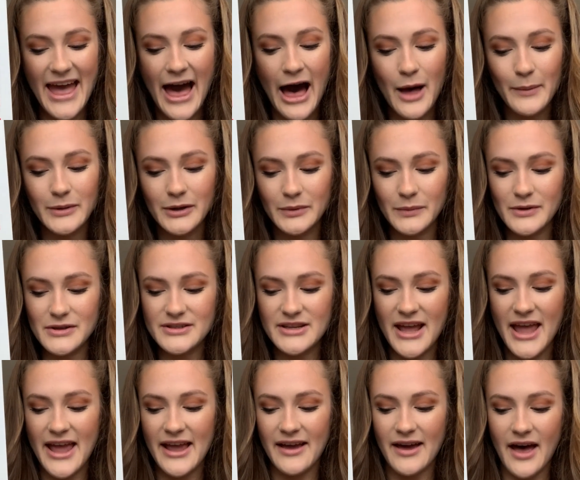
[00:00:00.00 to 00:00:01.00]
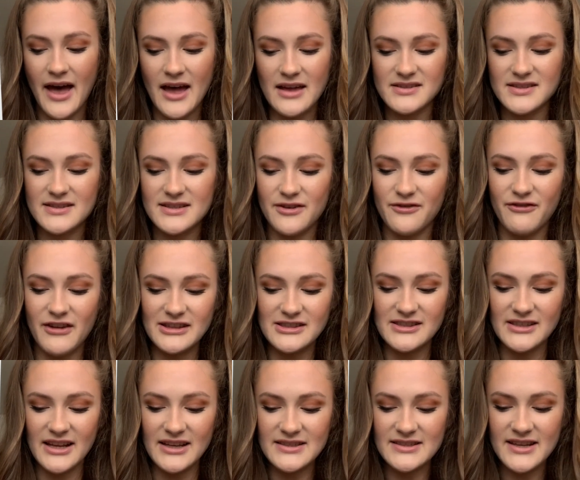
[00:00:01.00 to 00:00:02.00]
Albert will take us to
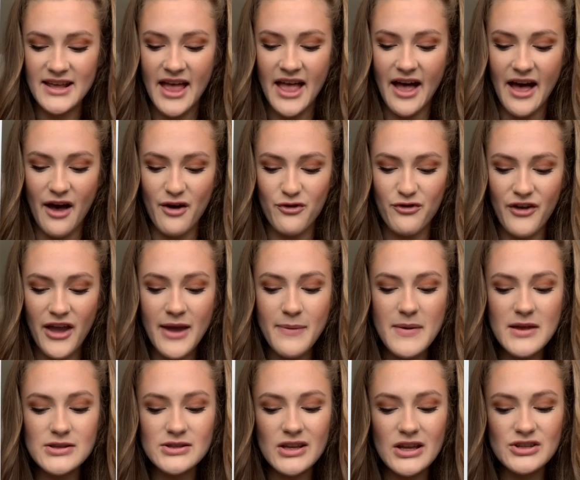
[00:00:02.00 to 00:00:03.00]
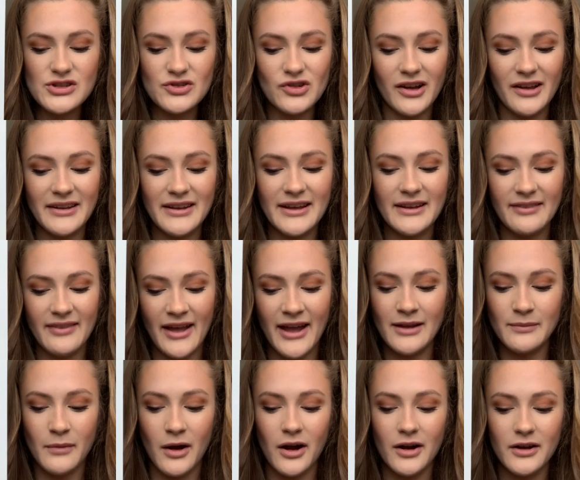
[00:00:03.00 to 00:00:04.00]
visit a famous Australian
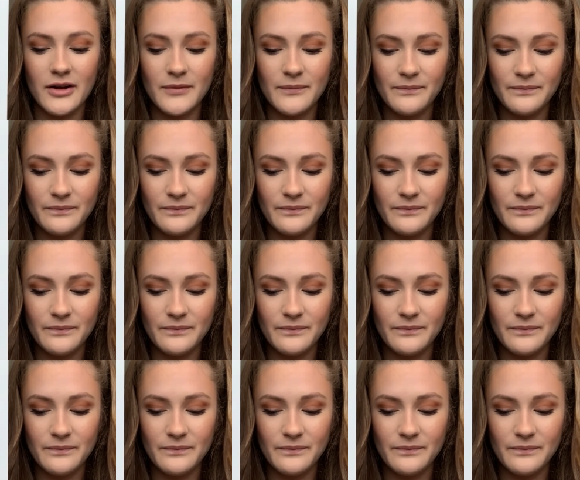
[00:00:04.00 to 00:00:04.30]
landmark,